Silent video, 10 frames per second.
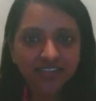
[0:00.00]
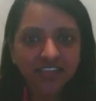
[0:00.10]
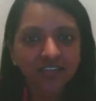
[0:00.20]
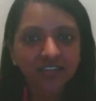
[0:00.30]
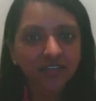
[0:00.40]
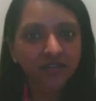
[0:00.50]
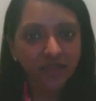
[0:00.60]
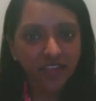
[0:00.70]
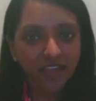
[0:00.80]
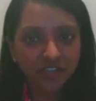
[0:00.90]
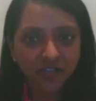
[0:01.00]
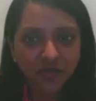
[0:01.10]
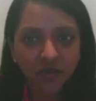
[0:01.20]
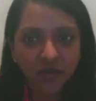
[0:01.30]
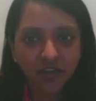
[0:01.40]
Scale down the location
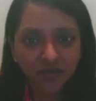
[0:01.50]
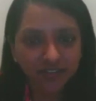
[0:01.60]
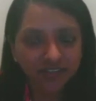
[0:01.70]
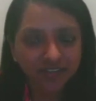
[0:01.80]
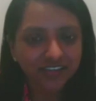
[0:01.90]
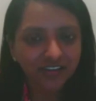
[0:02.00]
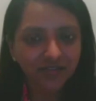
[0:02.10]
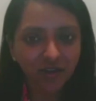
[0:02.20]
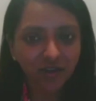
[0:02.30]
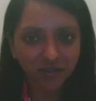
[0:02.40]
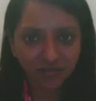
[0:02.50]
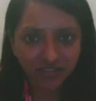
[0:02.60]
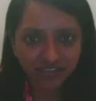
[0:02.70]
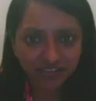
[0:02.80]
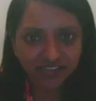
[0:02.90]
to 1 unit instead of all
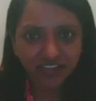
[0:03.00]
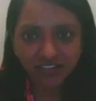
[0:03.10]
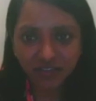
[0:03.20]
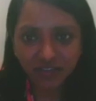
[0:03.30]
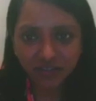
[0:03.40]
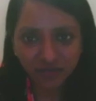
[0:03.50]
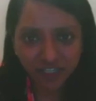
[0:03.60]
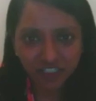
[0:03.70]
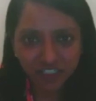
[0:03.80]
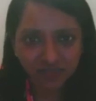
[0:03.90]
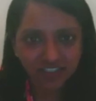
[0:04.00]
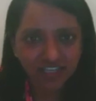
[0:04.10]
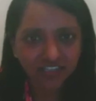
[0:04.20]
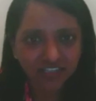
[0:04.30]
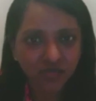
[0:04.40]
units. Scale down the duration of the
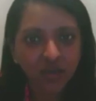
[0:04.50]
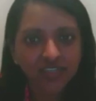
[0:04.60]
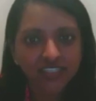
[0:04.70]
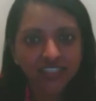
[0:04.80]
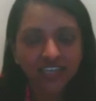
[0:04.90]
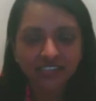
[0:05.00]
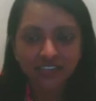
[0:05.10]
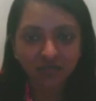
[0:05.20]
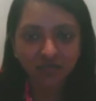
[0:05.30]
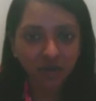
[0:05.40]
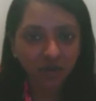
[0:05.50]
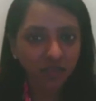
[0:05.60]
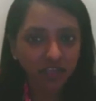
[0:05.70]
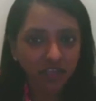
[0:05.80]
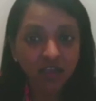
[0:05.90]
test, 1 day instead of 1
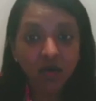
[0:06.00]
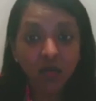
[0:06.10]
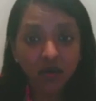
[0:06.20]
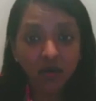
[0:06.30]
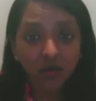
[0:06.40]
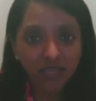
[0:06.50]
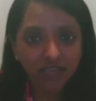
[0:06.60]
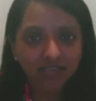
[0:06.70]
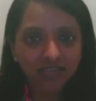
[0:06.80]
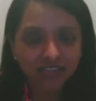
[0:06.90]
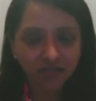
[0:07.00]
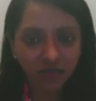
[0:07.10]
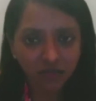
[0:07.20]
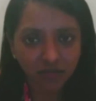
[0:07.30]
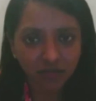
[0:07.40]
week, 1 week instead
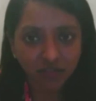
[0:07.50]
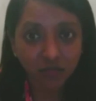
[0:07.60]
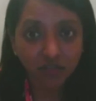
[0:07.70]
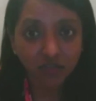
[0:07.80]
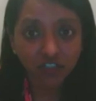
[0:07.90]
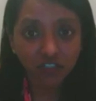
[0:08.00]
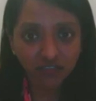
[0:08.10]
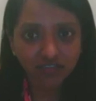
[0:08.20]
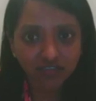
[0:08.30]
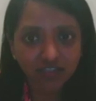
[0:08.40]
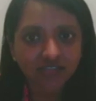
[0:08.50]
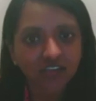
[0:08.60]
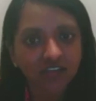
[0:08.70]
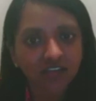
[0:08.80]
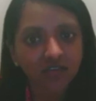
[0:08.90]
of 1 month, 1 shift
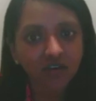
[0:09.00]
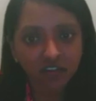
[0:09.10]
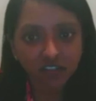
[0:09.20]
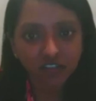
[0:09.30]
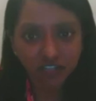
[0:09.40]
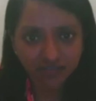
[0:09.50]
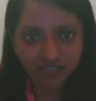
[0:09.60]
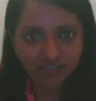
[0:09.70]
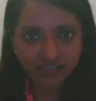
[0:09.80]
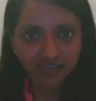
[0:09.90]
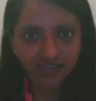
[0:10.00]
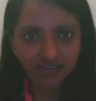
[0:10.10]
instead of all shifts.